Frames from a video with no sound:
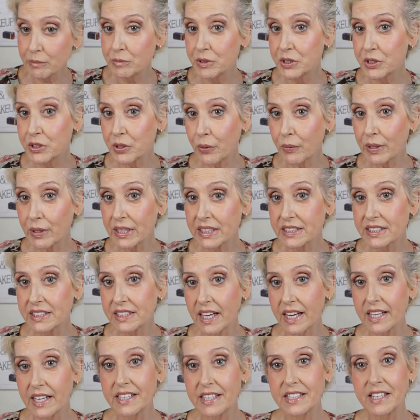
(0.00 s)
so
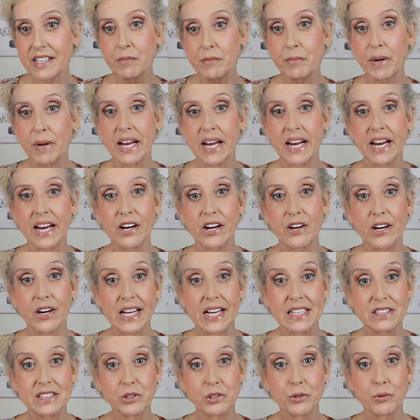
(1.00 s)
excited that my hair
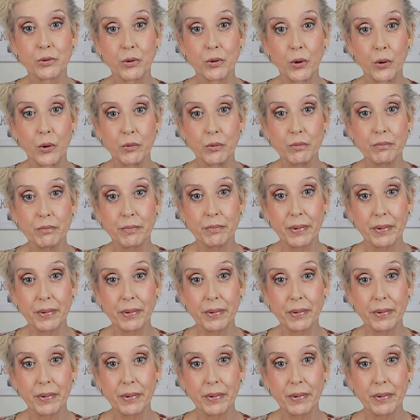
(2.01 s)
has grown